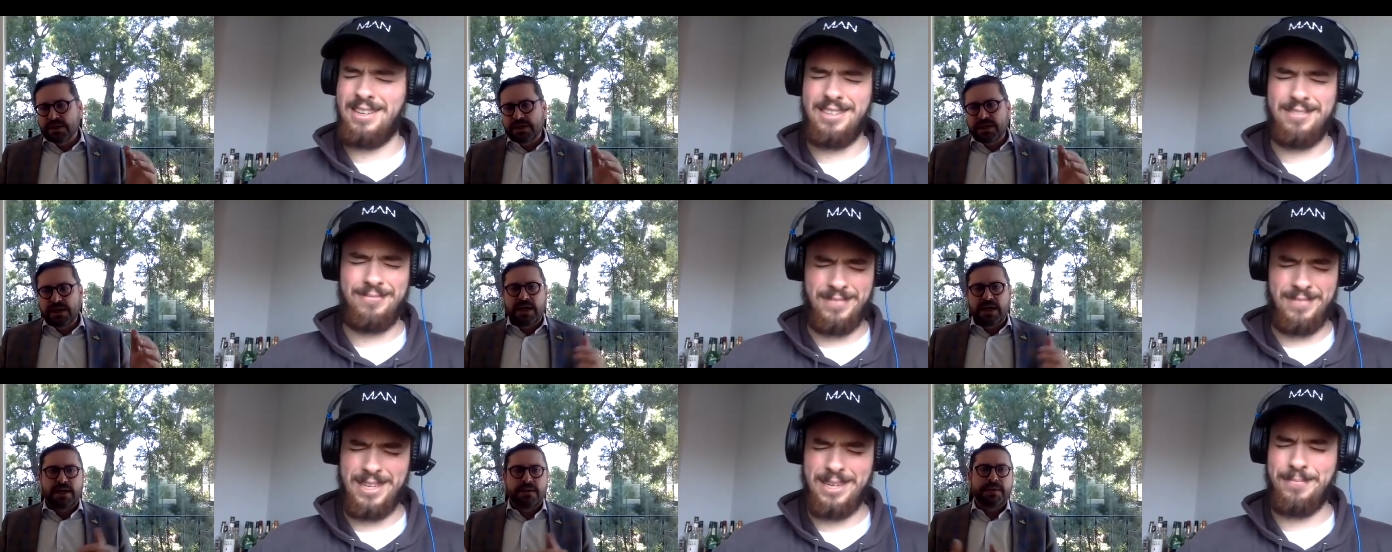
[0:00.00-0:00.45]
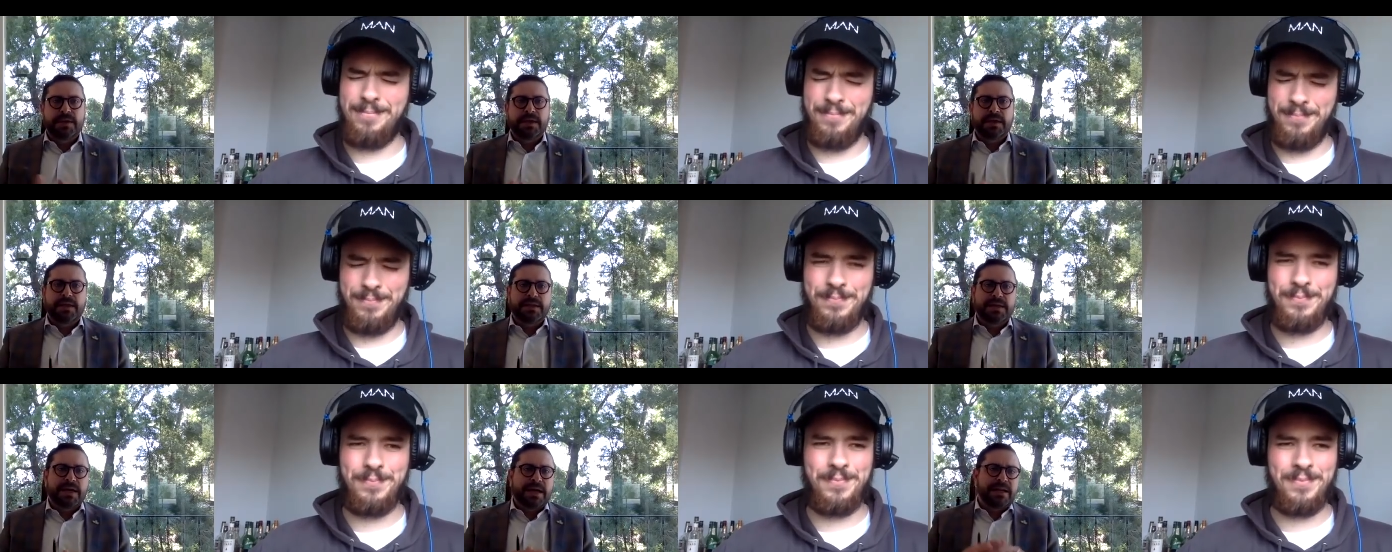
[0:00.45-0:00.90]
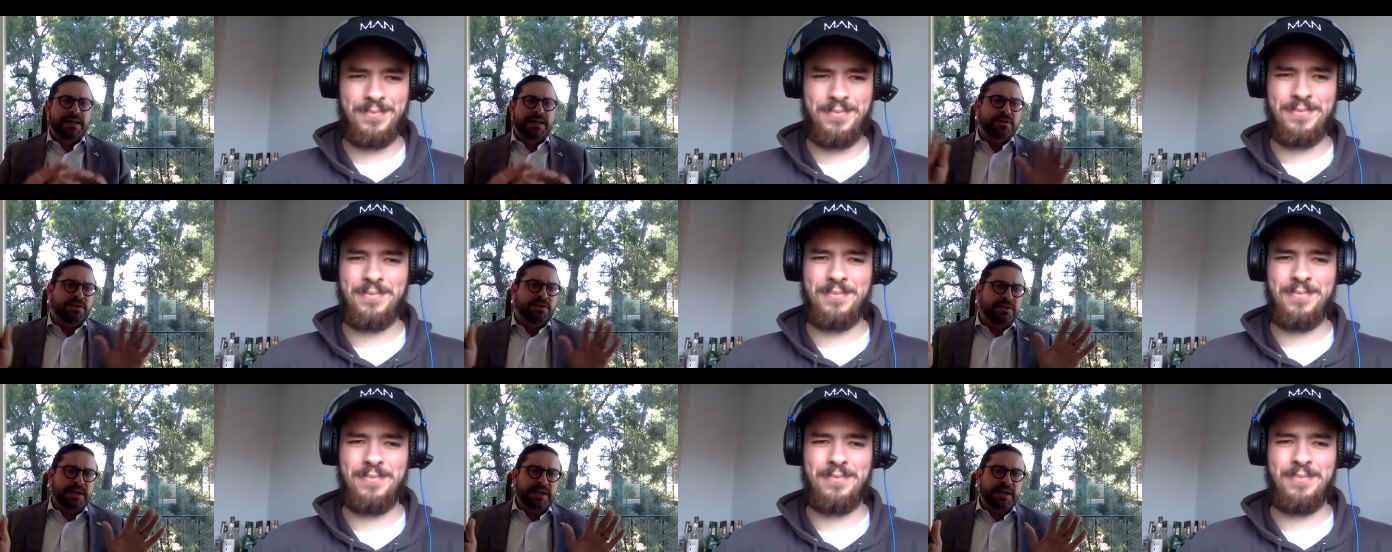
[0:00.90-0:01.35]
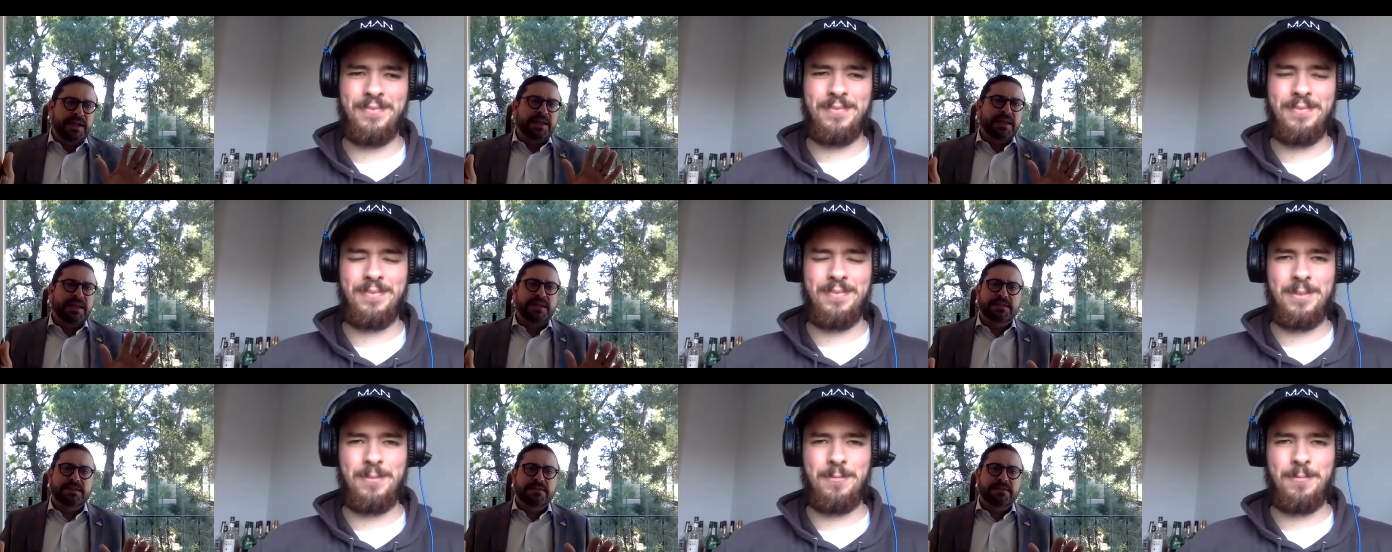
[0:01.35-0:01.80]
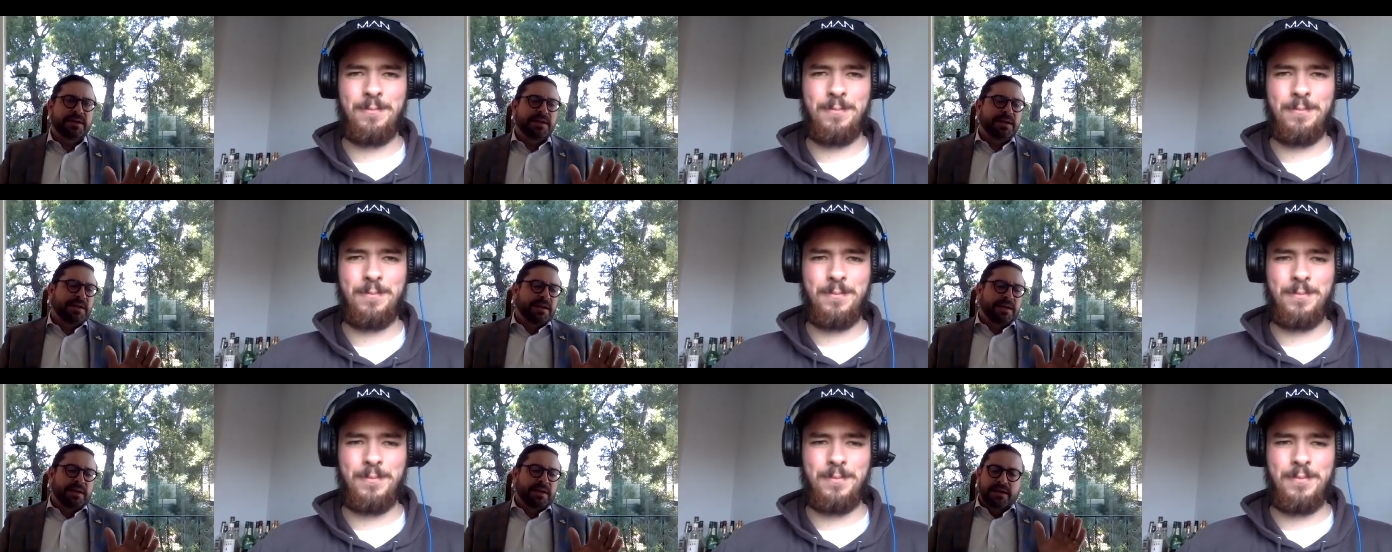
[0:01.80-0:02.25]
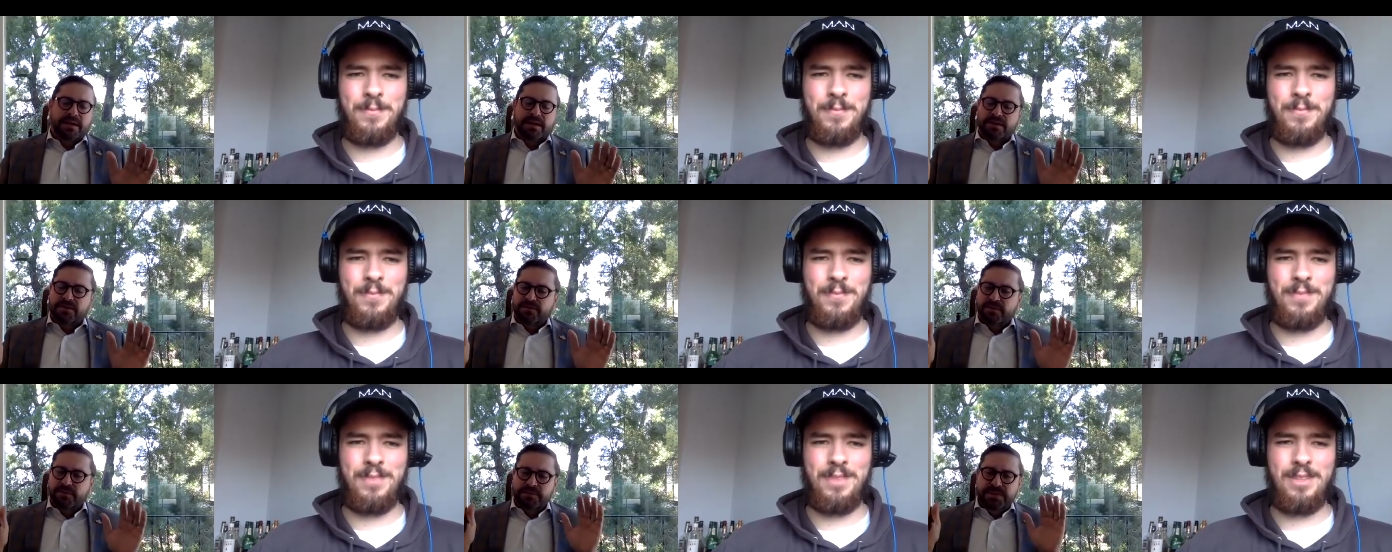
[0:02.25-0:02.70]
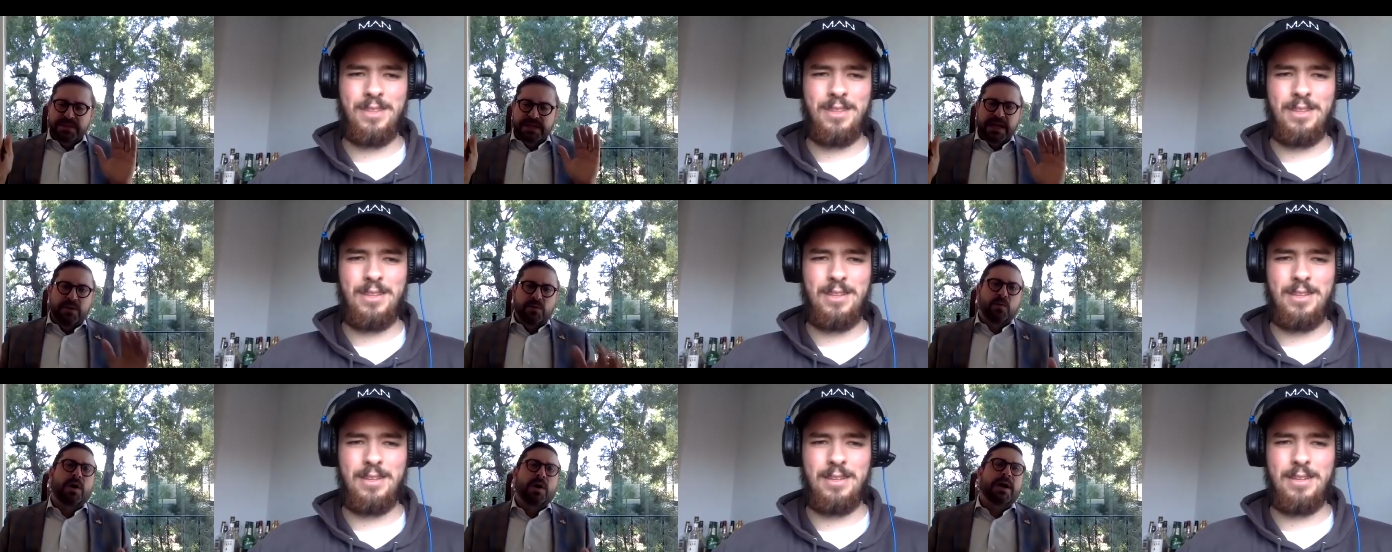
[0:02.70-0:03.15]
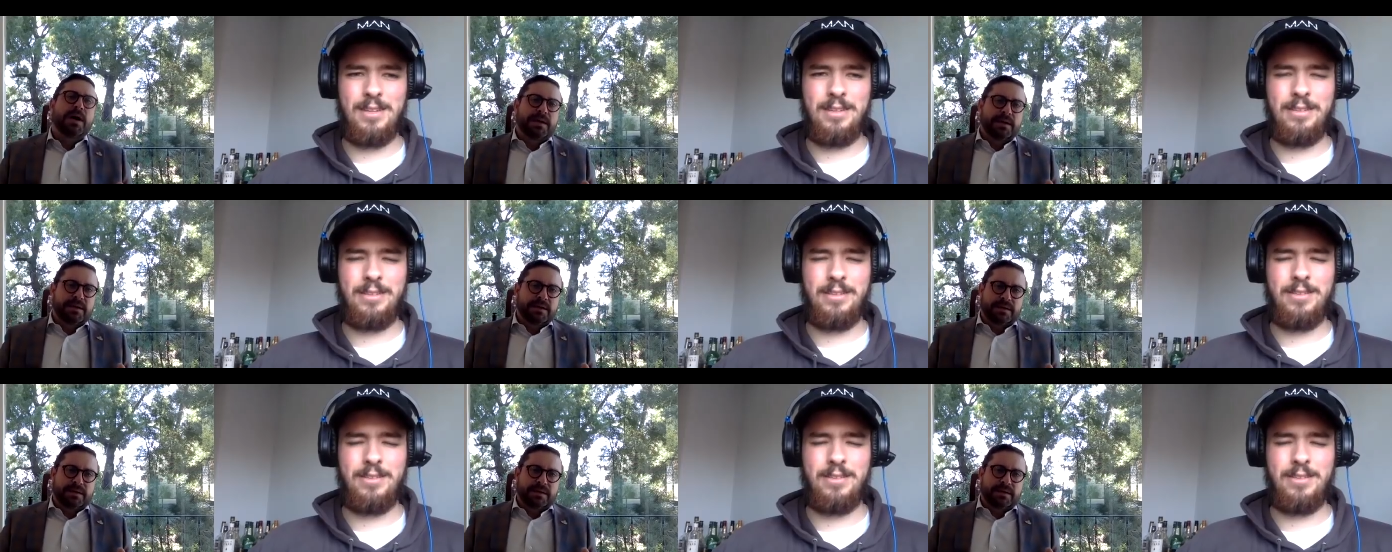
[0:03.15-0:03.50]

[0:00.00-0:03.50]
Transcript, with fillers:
Speaker 1: economy, not including any of that stuff, from day one,